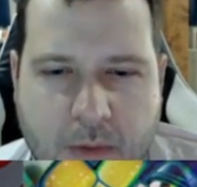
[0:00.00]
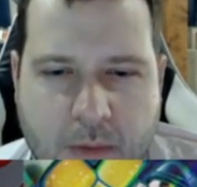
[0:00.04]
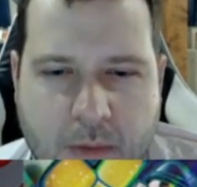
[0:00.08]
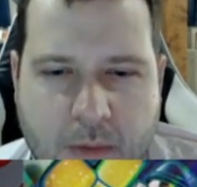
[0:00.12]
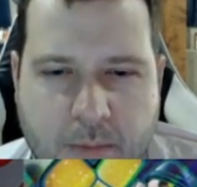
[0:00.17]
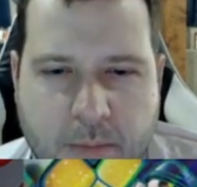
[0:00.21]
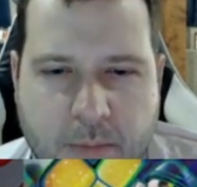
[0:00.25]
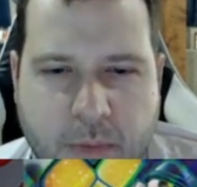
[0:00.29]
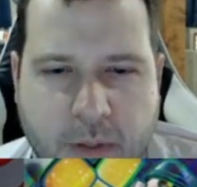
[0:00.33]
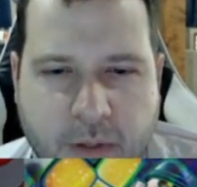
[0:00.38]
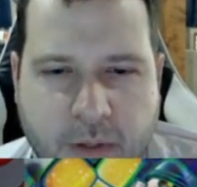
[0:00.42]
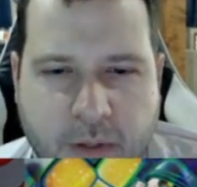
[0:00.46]

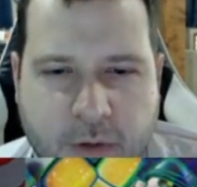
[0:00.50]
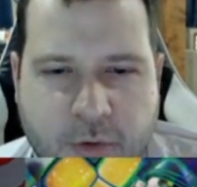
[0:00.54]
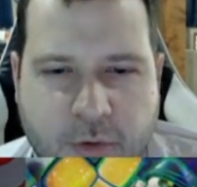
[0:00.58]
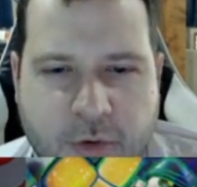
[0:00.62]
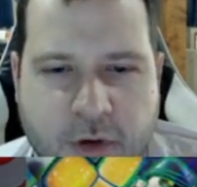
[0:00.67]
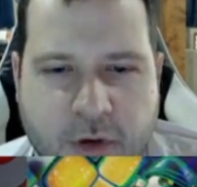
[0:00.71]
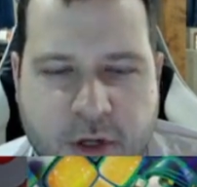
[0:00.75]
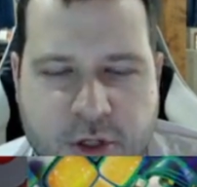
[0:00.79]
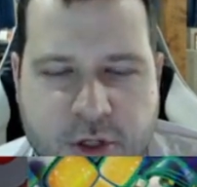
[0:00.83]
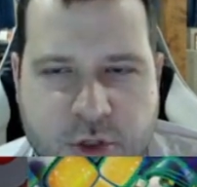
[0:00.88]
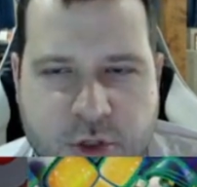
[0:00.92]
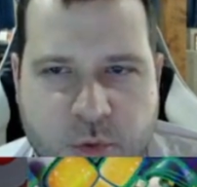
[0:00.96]
But
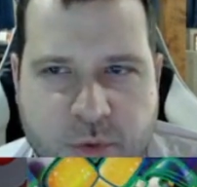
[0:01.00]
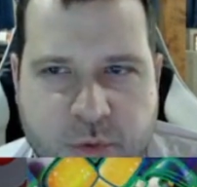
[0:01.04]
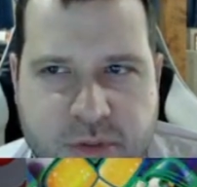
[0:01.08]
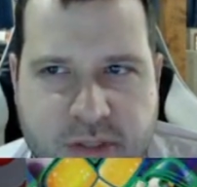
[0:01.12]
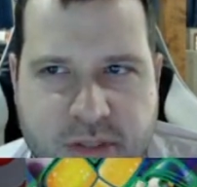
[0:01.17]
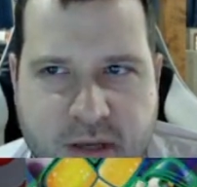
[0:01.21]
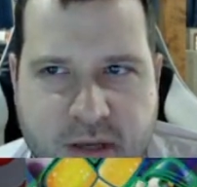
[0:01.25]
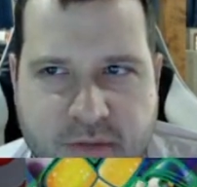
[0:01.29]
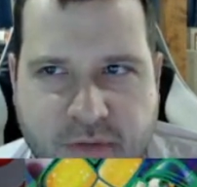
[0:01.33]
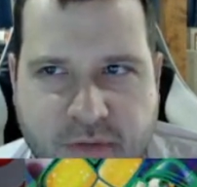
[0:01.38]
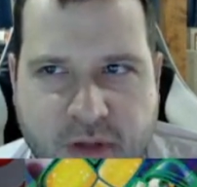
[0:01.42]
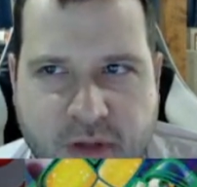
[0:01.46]
Greninja was
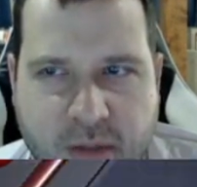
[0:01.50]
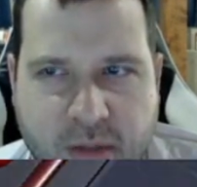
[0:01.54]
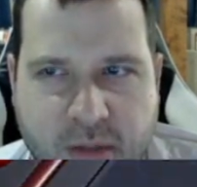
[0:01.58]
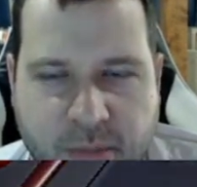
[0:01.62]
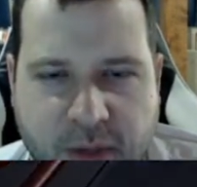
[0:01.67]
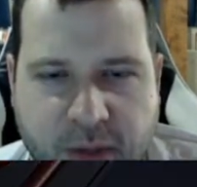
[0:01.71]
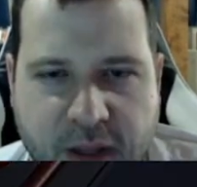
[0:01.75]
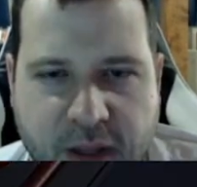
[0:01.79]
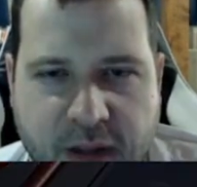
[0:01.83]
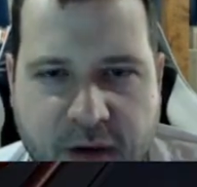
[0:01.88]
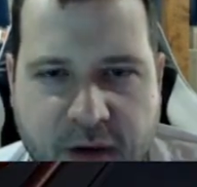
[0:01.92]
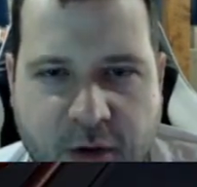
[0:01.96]
definitely the
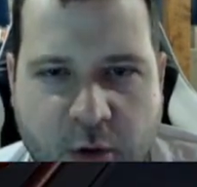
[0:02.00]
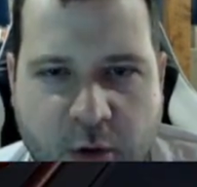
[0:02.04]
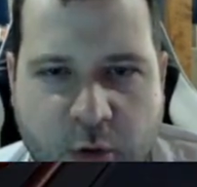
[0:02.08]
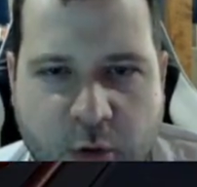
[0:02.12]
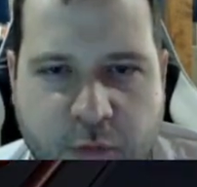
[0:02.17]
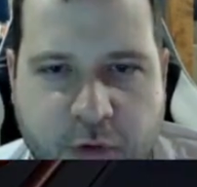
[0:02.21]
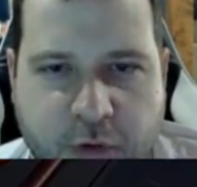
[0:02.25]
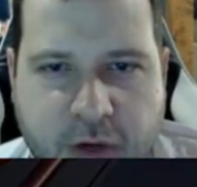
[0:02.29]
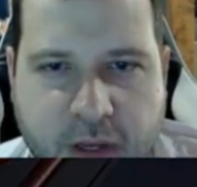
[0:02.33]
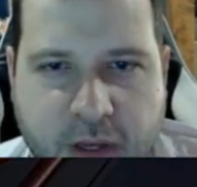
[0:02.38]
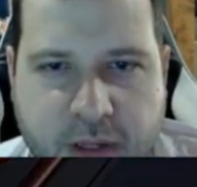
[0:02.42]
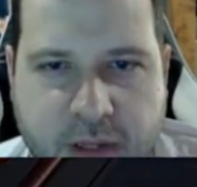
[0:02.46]
play there
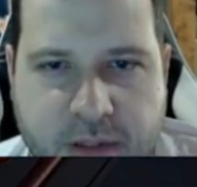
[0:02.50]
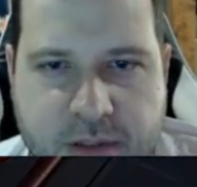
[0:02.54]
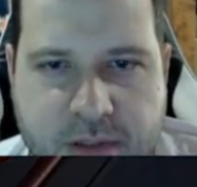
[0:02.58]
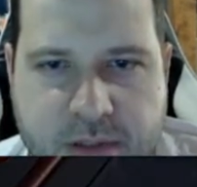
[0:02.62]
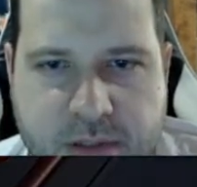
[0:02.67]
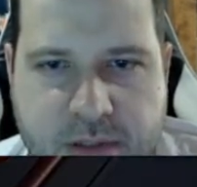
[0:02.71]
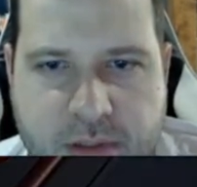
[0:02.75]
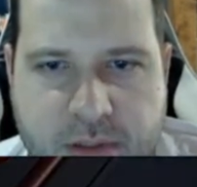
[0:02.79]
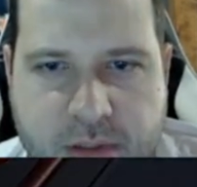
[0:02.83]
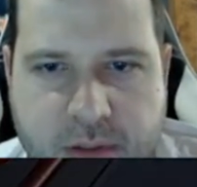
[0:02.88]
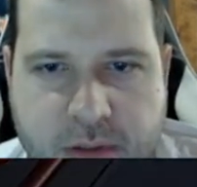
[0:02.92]
over hands.